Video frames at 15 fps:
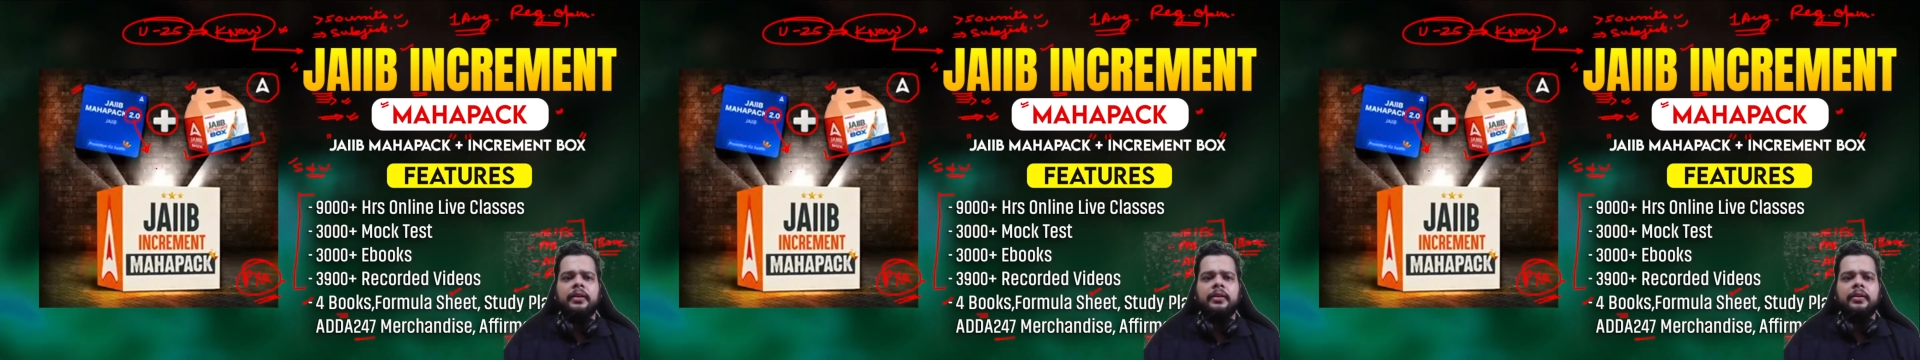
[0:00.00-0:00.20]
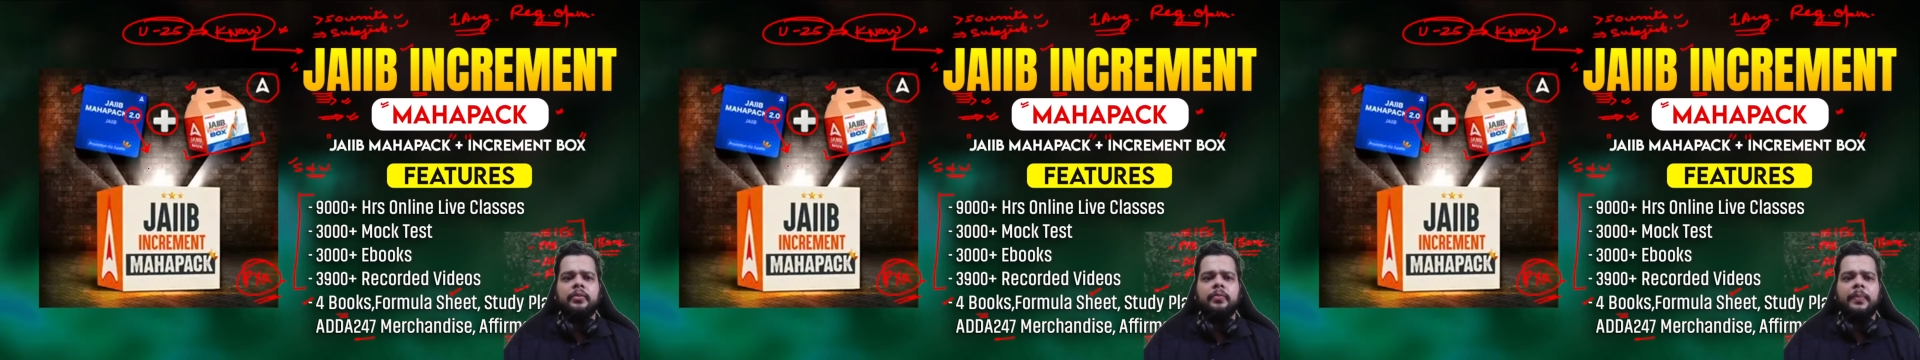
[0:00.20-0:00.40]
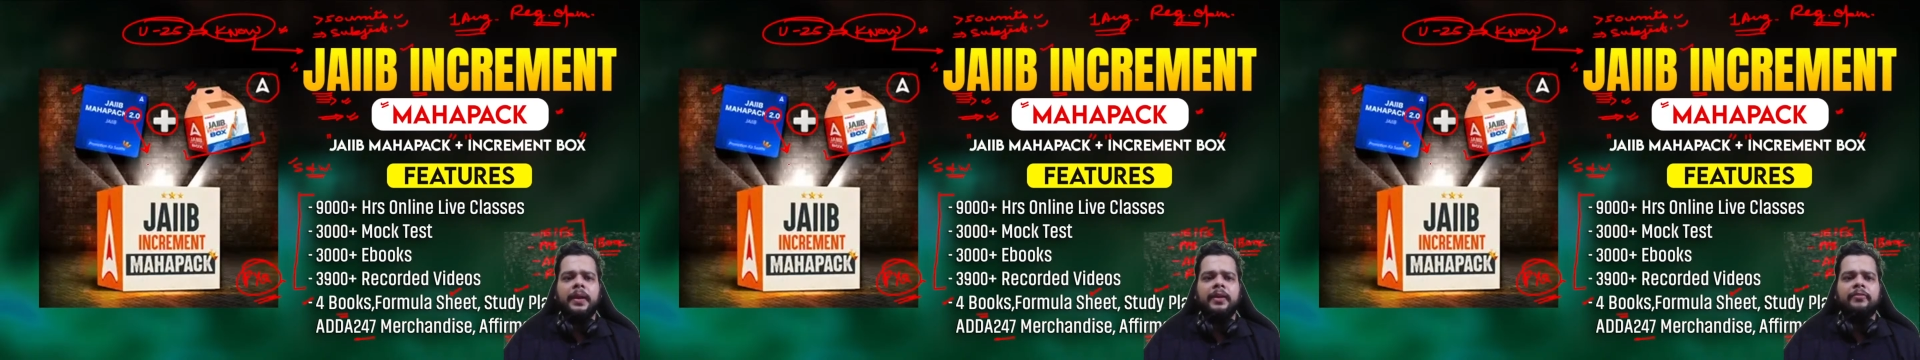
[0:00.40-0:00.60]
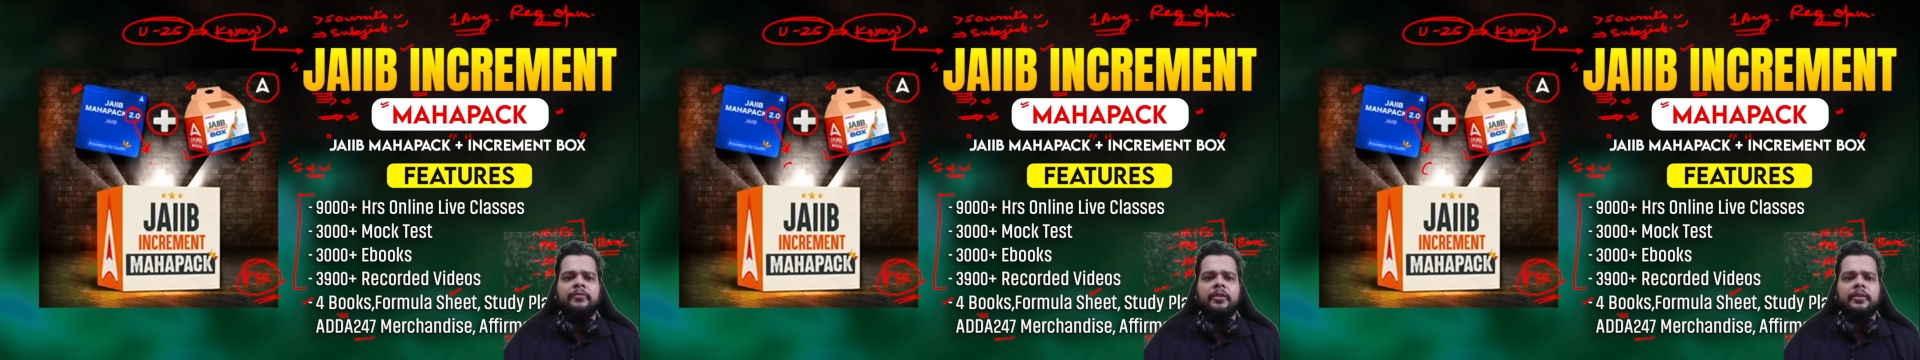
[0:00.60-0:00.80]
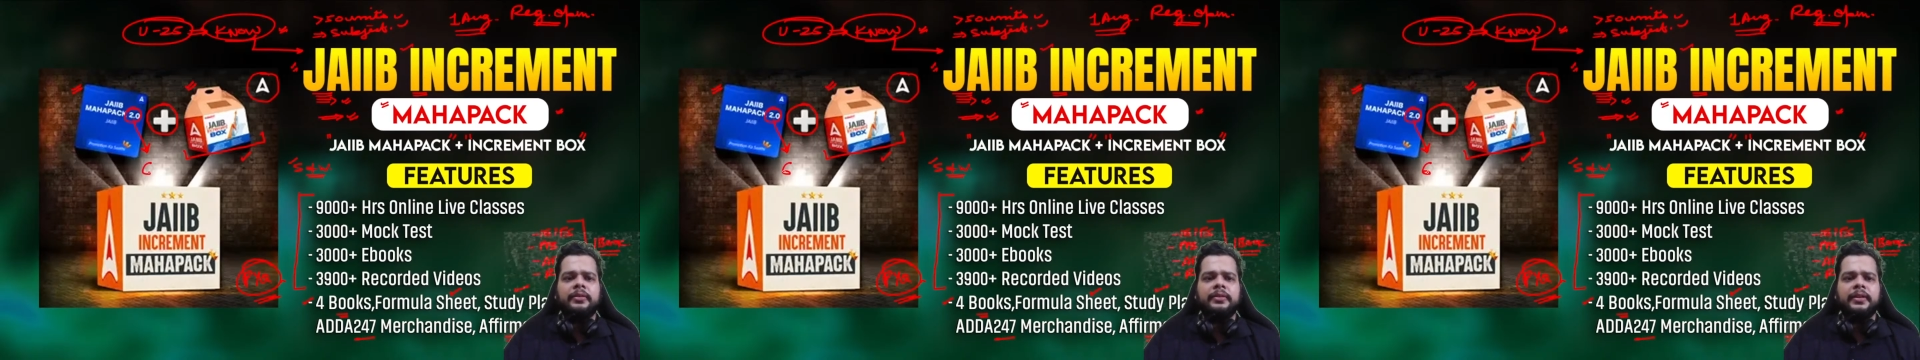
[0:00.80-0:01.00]
you pay
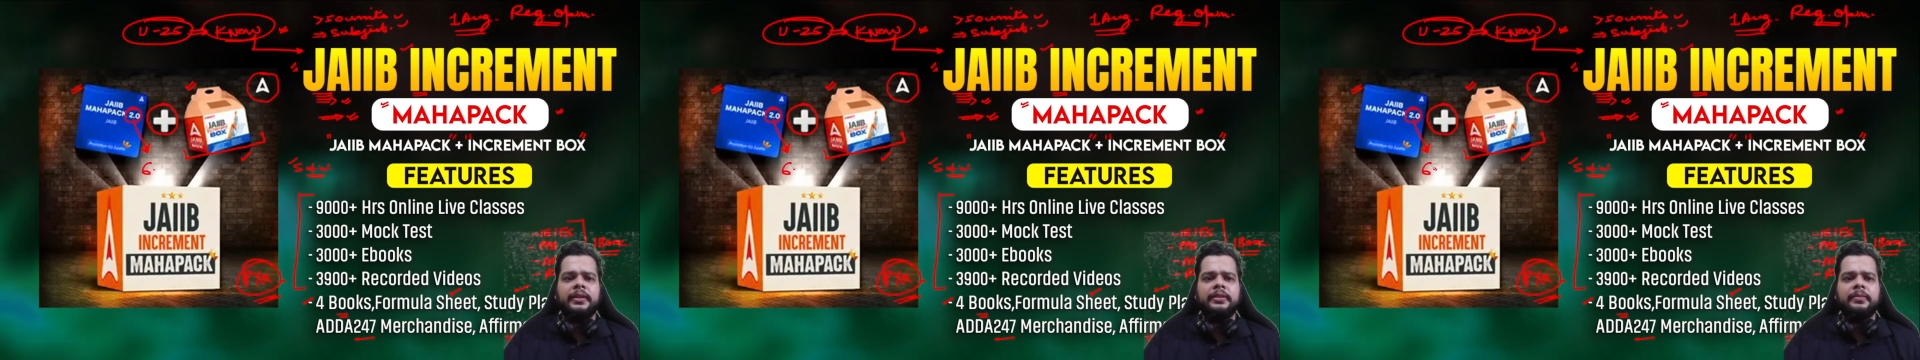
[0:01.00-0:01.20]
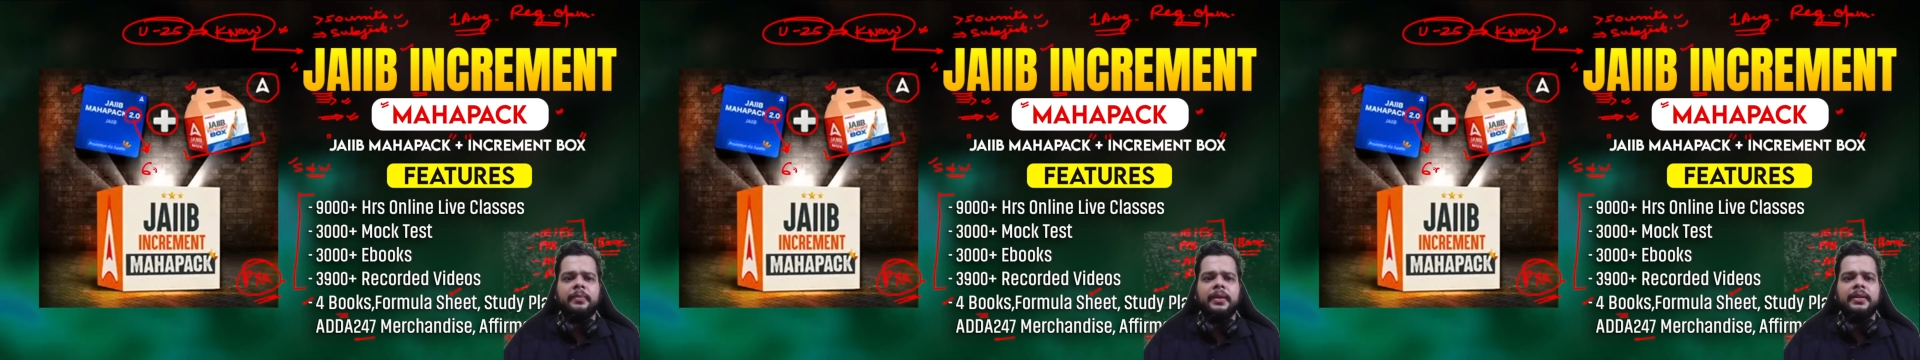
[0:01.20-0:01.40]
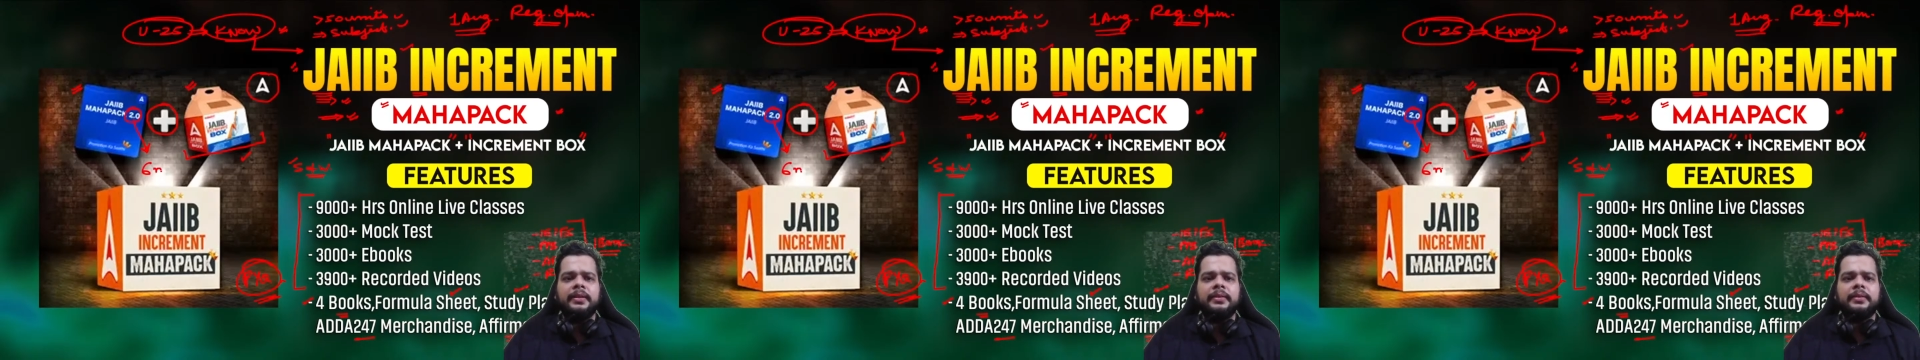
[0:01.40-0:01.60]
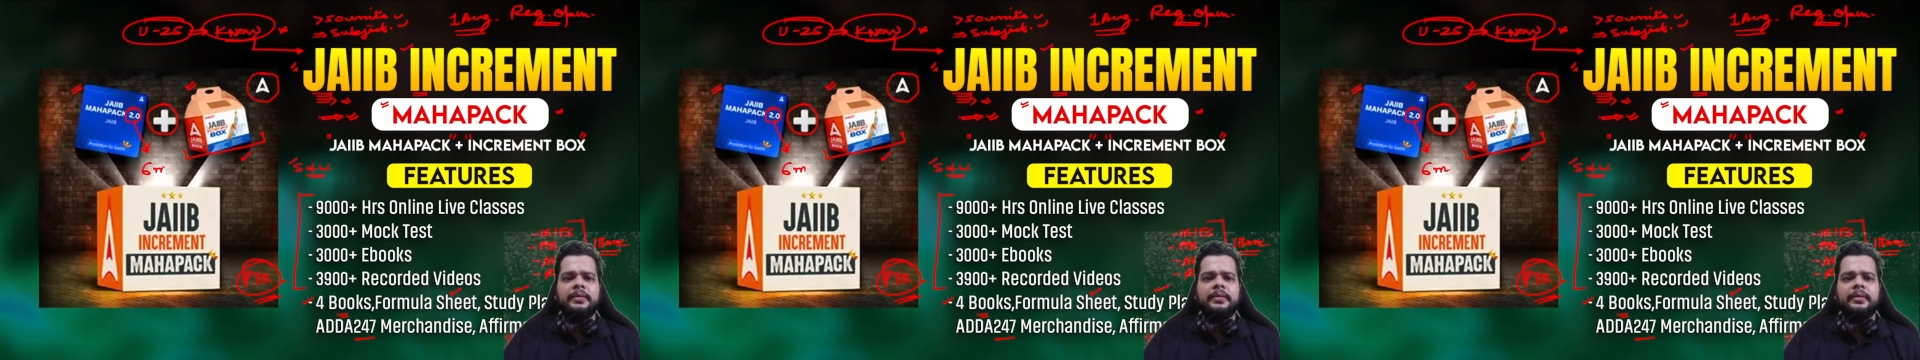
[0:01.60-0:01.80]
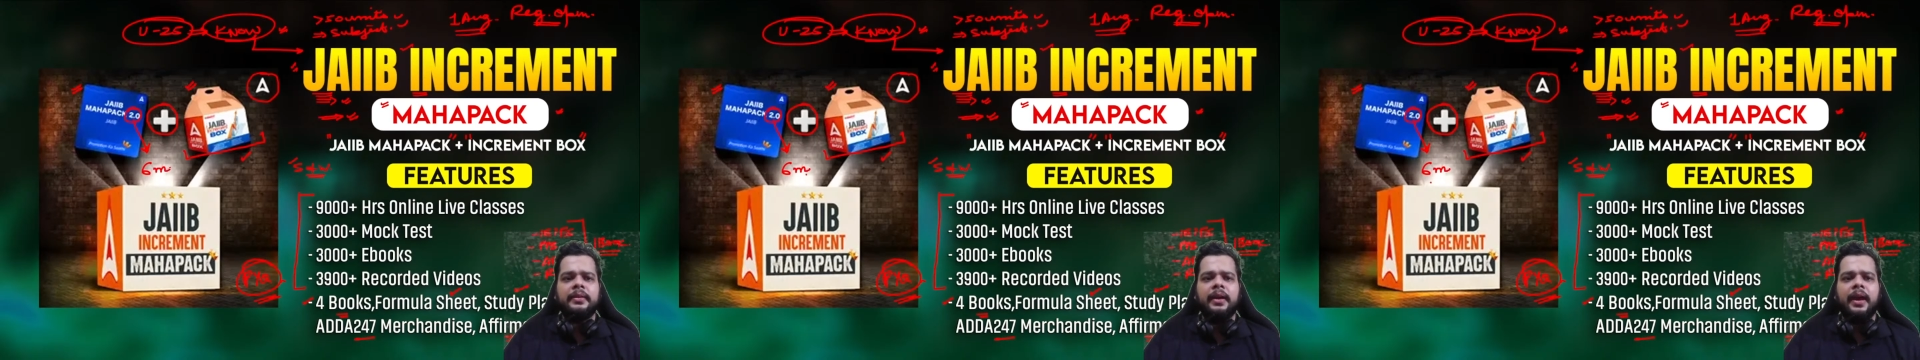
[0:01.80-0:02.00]
for 6
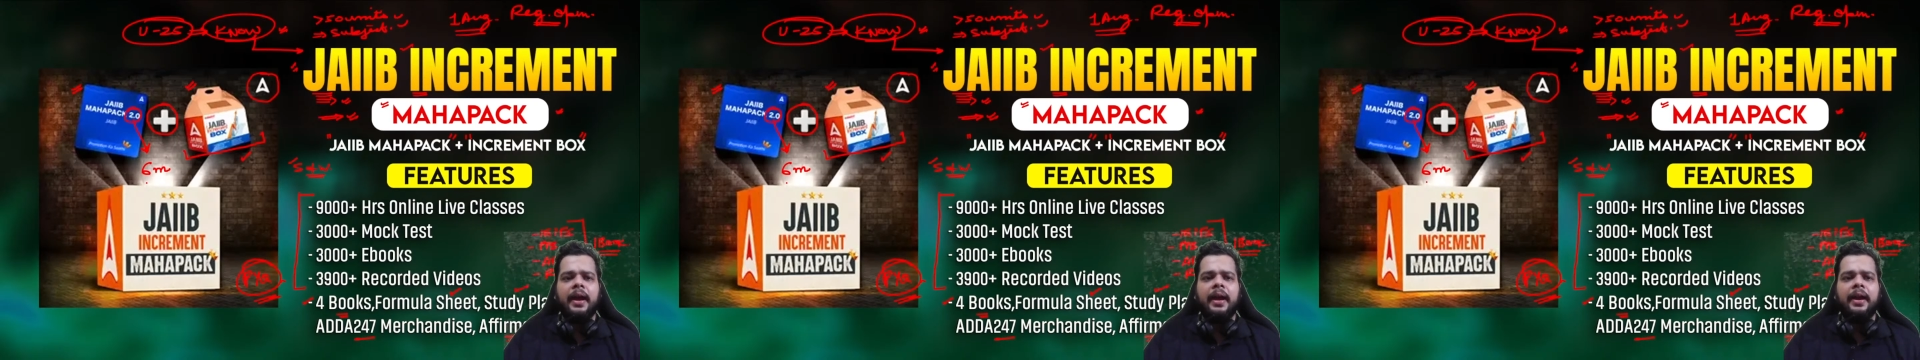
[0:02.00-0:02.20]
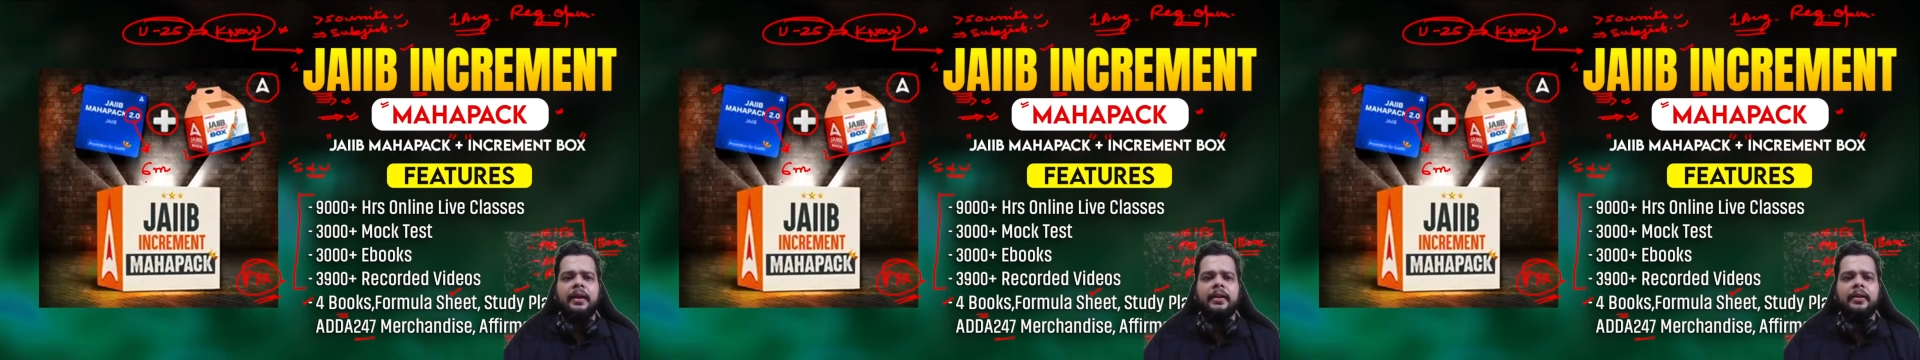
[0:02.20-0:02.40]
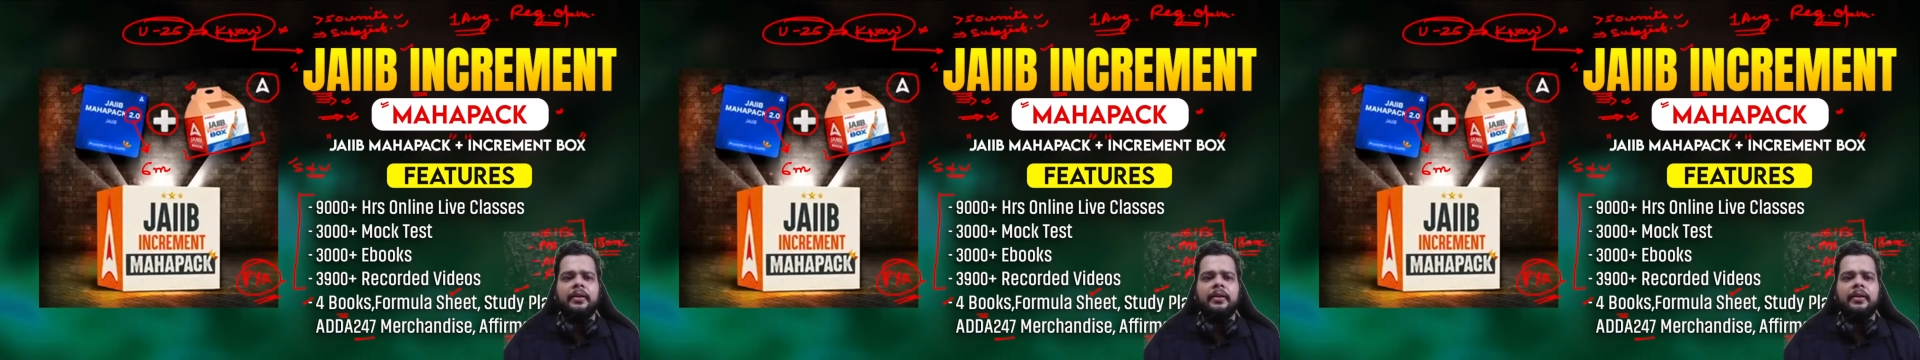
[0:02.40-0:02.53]
months and